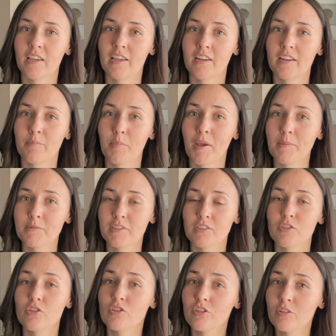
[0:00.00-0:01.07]
and
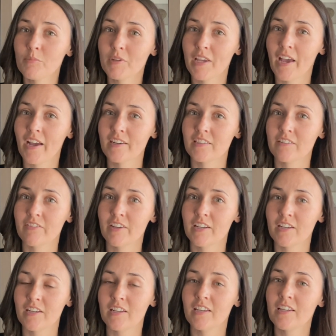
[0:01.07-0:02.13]
pepsin should be
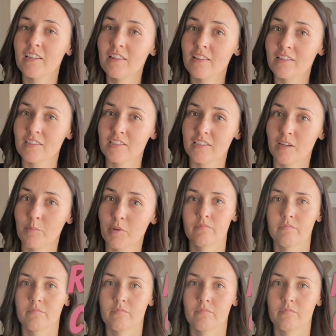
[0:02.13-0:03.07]
activated in the stomach.